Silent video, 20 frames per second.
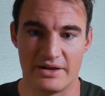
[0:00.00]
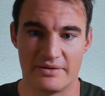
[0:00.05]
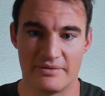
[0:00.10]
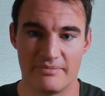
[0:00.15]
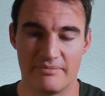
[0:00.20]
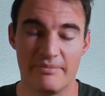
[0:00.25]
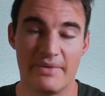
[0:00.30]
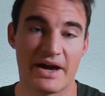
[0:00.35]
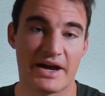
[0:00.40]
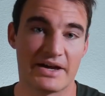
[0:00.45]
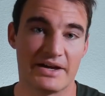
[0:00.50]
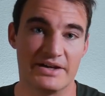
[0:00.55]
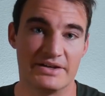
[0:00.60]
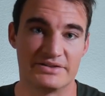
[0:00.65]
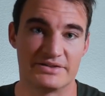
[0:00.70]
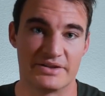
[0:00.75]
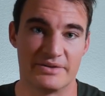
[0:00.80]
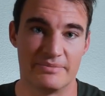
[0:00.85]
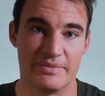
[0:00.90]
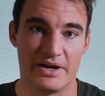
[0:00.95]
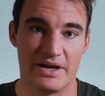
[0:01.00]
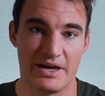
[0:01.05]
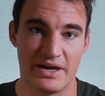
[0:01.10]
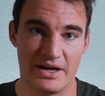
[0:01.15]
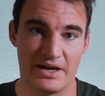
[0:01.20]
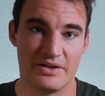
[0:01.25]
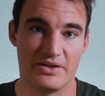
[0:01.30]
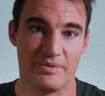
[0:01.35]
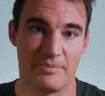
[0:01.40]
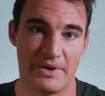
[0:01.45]
mechanism
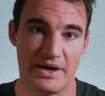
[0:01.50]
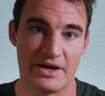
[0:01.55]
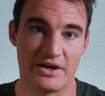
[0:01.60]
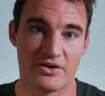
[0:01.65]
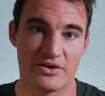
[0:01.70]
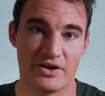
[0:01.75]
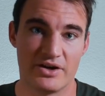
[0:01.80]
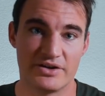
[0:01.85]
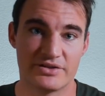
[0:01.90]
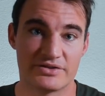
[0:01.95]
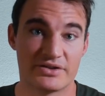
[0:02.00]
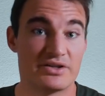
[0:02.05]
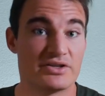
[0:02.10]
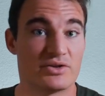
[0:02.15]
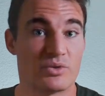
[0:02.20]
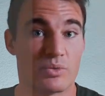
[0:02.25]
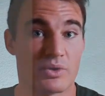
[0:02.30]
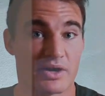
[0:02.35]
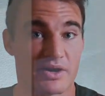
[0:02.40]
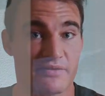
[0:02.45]
in the pancreas to work